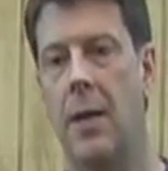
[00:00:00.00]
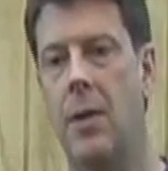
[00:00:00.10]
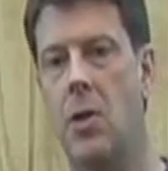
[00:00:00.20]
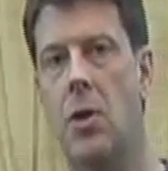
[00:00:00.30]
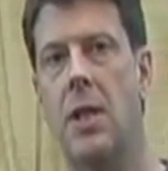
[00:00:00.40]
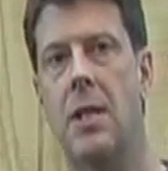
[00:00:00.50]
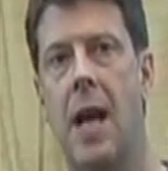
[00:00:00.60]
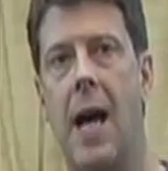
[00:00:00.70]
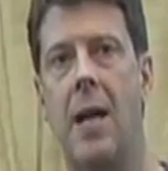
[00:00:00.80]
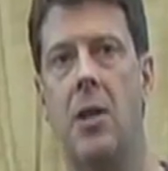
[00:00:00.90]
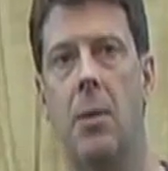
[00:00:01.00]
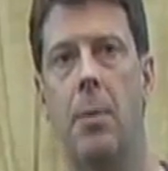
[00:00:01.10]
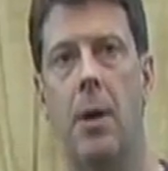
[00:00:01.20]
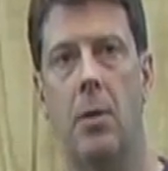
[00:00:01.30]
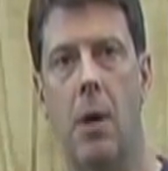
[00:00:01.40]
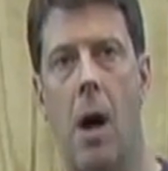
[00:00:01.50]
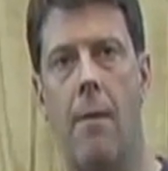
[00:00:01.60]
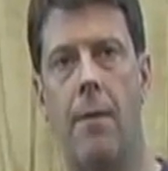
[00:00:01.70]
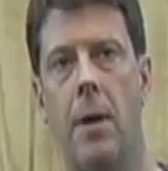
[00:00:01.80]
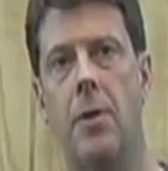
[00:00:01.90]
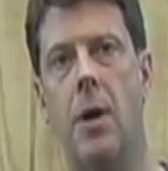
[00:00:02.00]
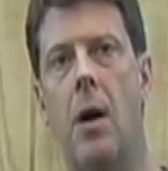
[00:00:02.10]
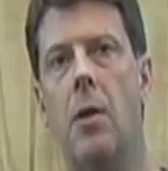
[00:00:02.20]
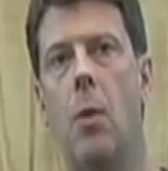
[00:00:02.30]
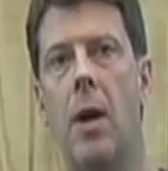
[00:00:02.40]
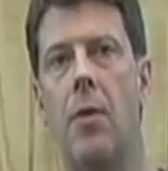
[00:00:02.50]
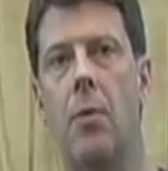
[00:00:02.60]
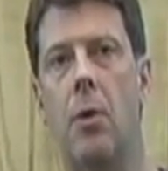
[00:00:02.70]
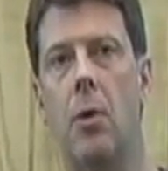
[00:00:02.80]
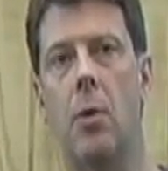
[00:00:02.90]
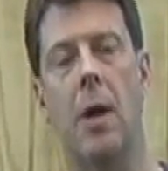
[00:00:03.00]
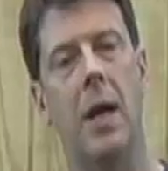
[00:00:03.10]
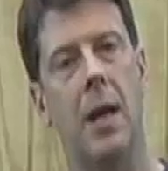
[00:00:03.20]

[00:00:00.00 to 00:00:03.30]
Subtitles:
These are designed to build confidence all the way through.